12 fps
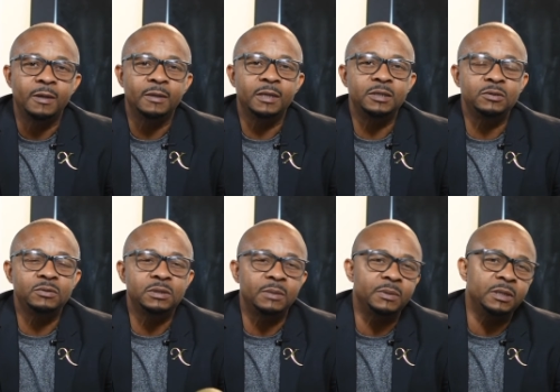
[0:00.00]
let's
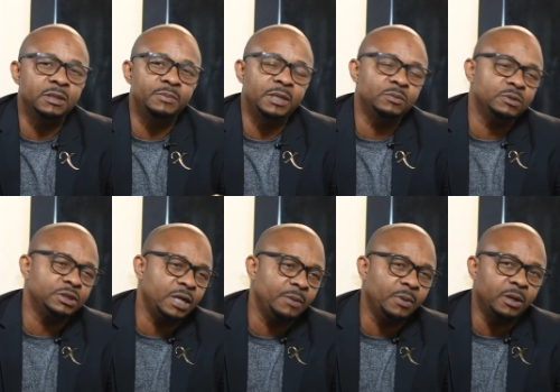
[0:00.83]
use something that's based with
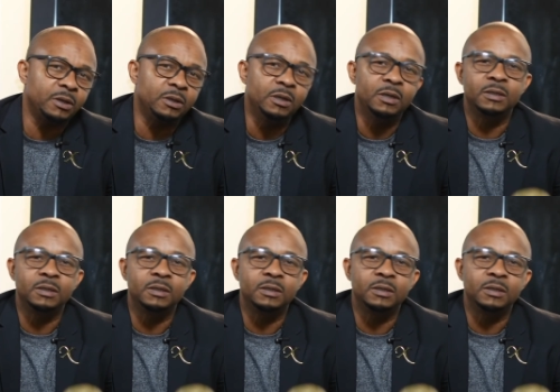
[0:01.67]
shea butter.